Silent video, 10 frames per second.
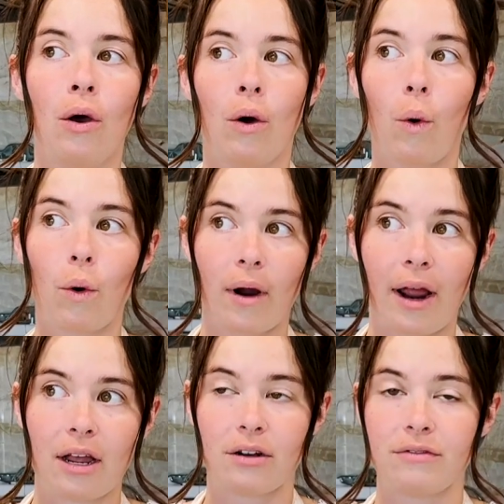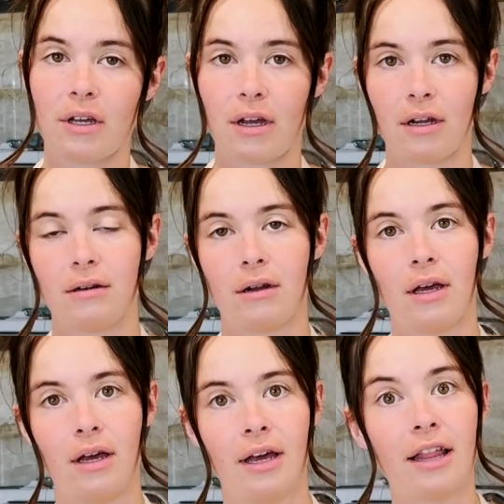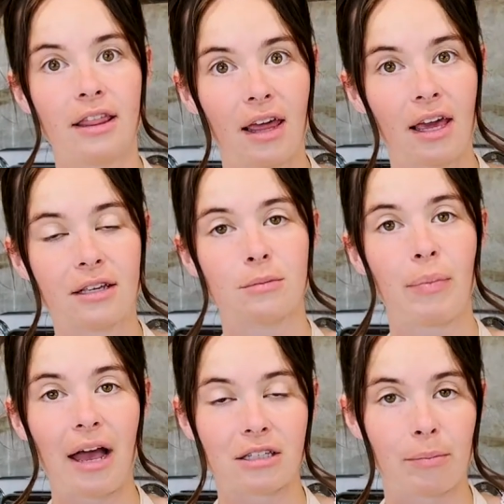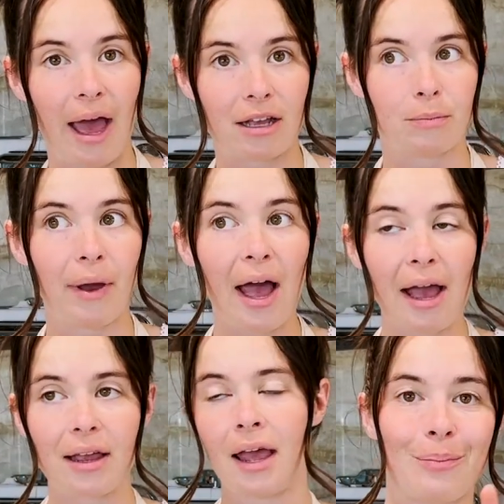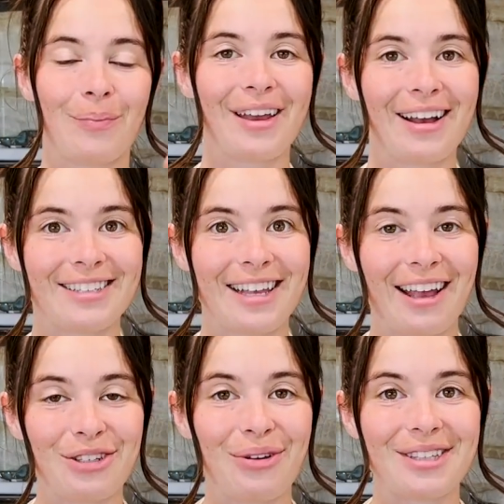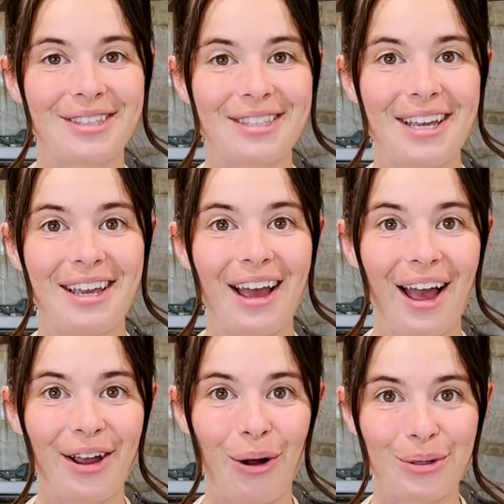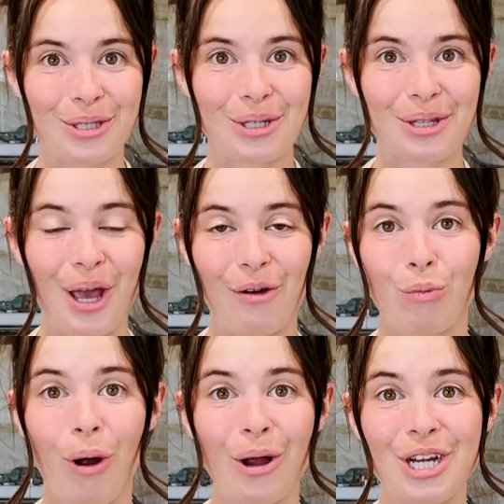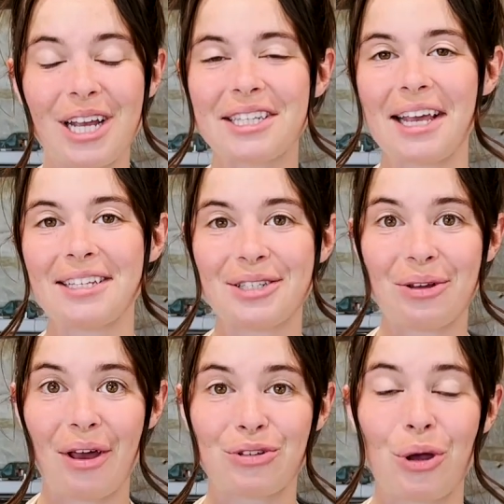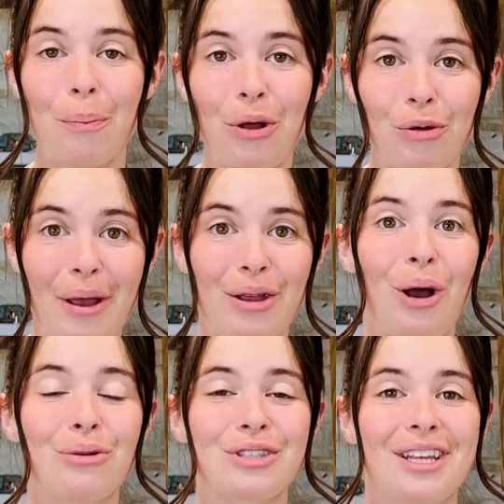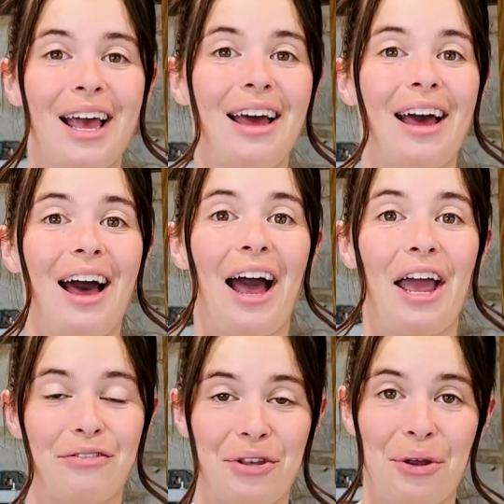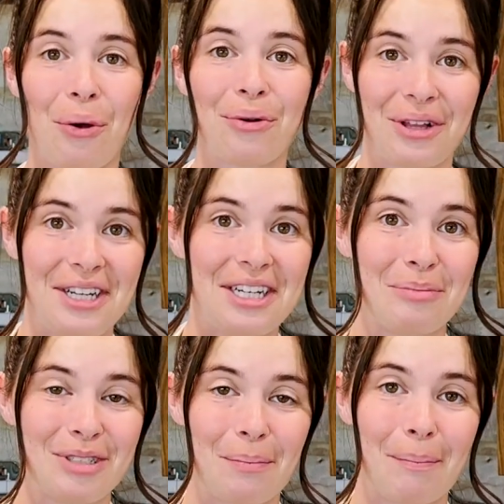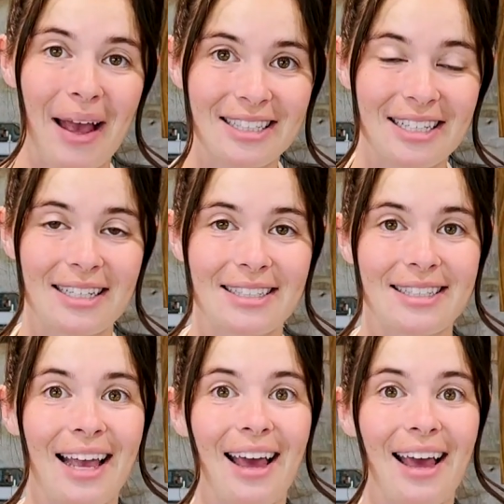or I could have done this back to back to back, because as you can see, I constantly have projects. I still have to go milk my goats. I have to go clean up some messes